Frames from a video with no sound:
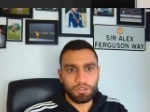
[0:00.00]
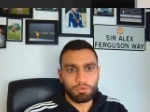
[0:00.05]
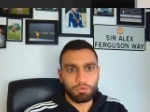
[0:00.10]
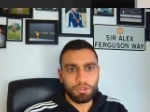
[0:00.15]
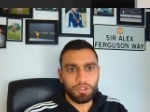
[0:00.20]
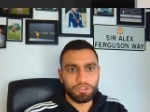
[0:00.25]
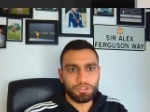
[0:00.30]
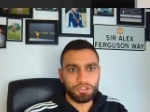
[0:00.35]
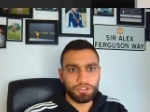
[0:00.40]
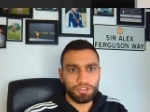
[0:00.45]
want
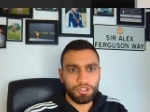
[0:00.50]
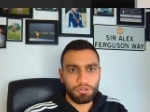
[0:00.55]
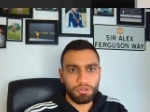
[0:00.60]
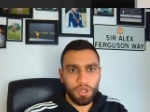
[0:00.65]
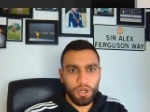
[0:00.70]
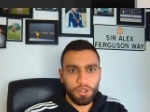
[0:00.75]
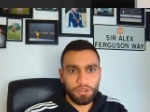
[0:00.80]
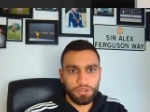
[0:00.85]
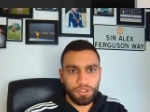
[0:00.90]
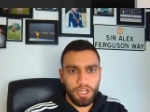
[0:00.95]
us to show
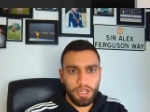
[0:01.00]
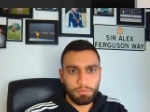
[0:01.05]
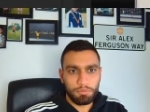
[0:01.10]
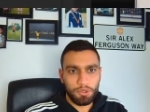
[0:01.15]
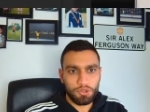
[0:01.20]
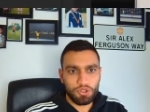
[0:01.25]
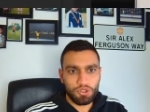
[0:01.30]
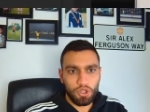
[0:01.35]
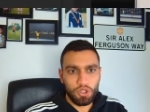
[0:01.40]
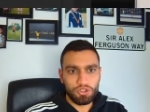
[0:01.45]

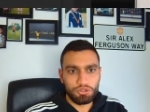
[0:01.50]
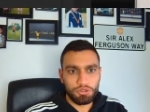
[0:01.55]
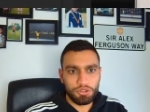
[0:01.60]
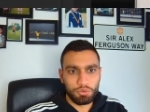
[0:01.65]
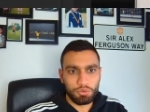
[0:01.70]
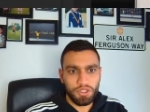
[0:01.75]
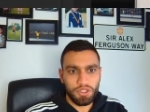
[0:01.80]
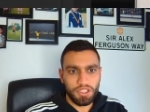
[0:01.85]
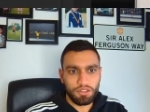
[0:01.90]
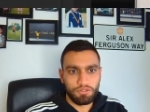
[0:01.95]
Ocampos onto his
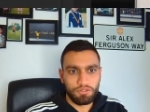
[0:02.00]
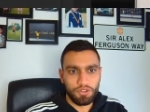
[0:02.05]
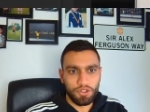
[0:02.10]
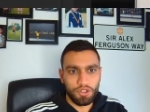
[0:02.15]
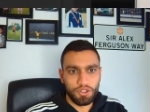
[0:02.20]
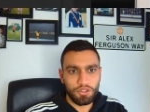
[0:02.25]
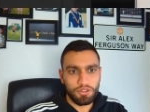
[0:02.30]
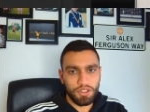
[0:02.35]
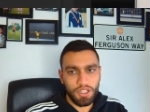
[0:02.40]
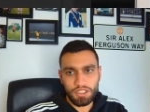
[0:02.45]
weaker
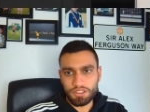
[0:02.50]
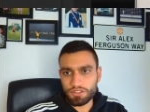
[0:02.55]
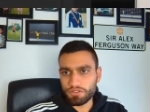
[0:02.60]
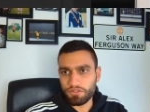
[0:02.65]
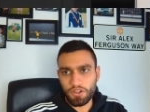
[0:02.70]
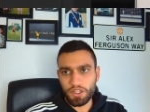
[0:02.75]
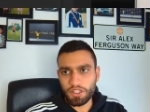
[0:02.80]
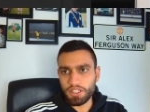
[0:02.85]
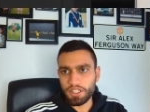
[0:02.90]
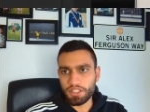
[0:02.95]
foot. That's
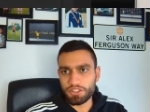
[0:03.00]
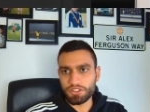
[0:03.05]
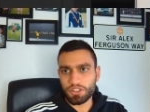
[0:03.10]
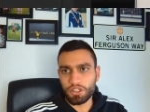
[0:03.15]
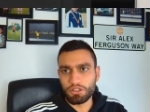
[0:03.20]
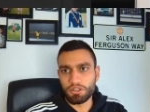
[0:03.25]
fine. Let's go.